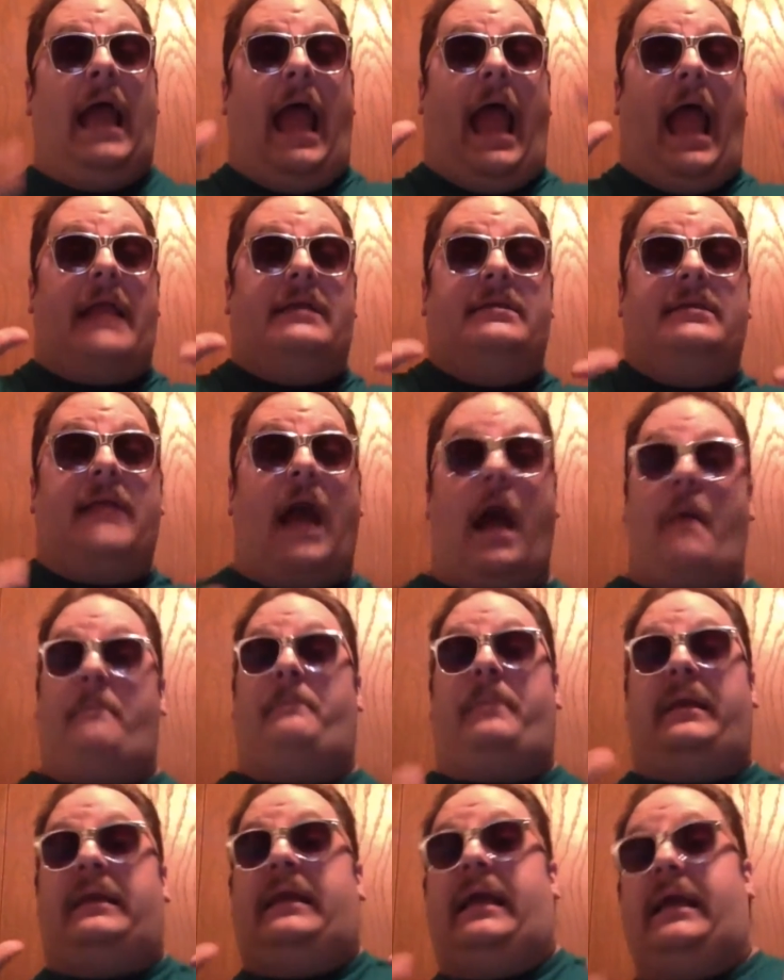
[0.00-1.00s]
and not
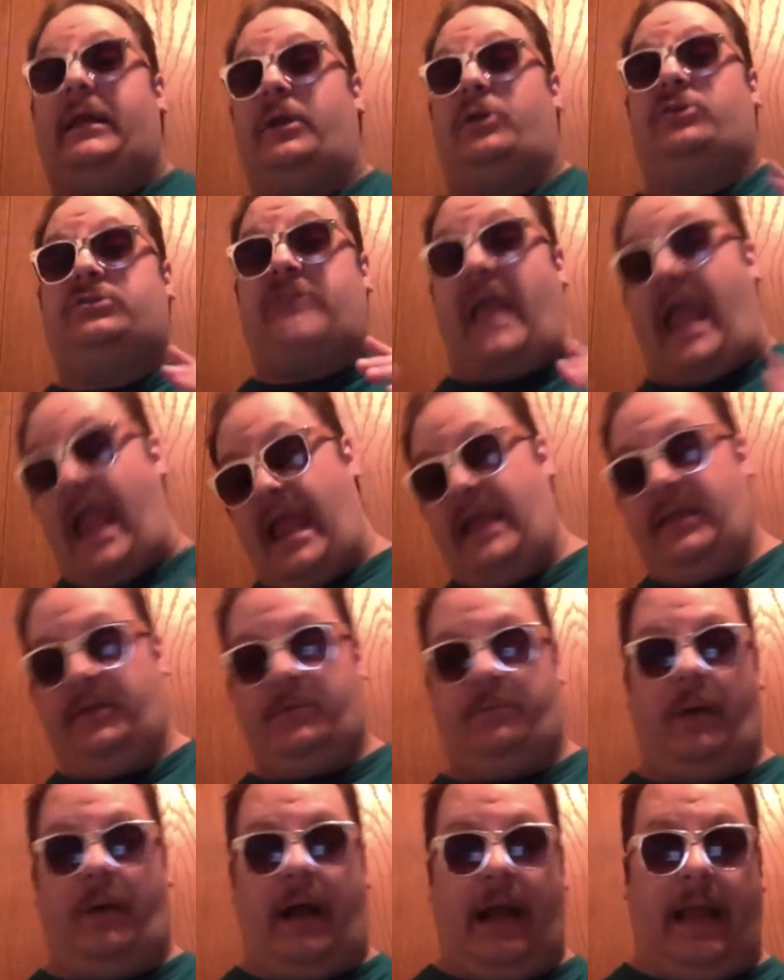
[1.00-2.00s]
been
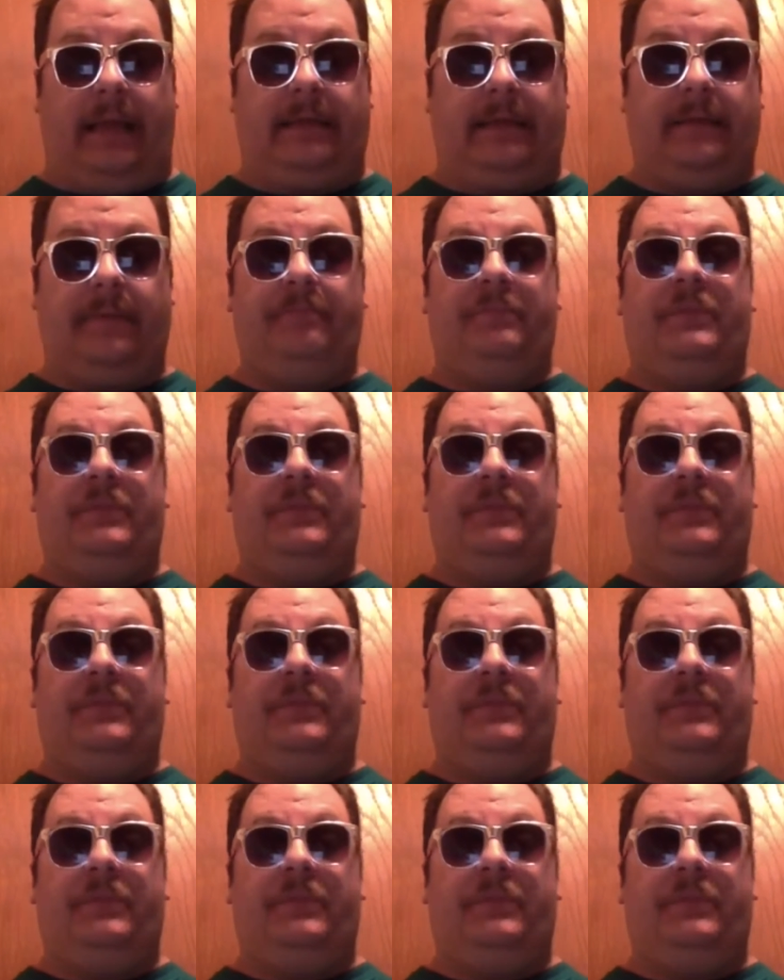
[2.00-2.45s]
entertained by it.